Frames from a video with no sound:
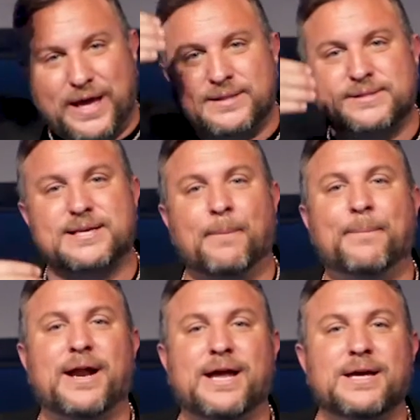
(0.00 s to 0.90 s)
in
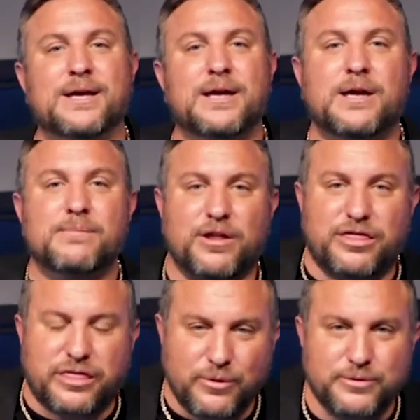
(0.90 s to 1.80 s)
somebody, but
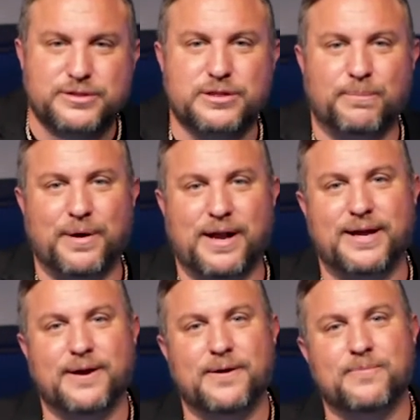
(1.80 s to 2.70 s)
through somebody.